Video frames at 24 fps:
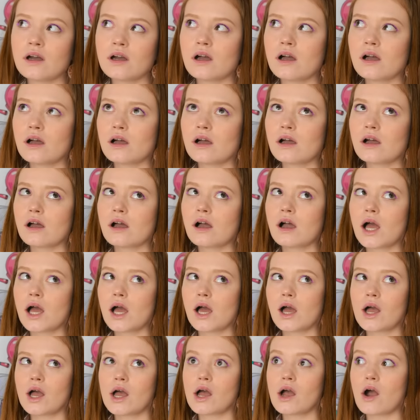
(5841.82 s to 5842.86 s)
I think
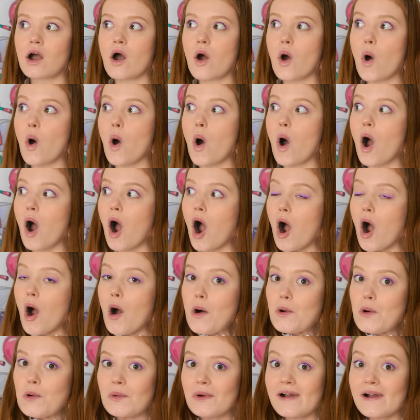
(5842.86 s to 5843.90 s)
this might work.
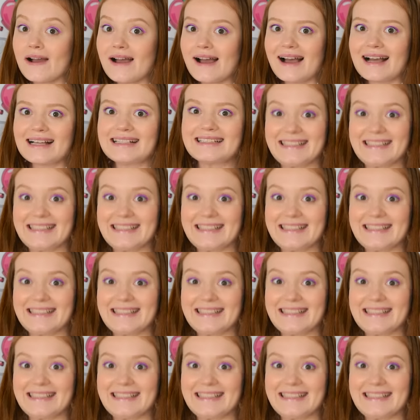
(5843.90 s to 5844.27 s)
I'll be right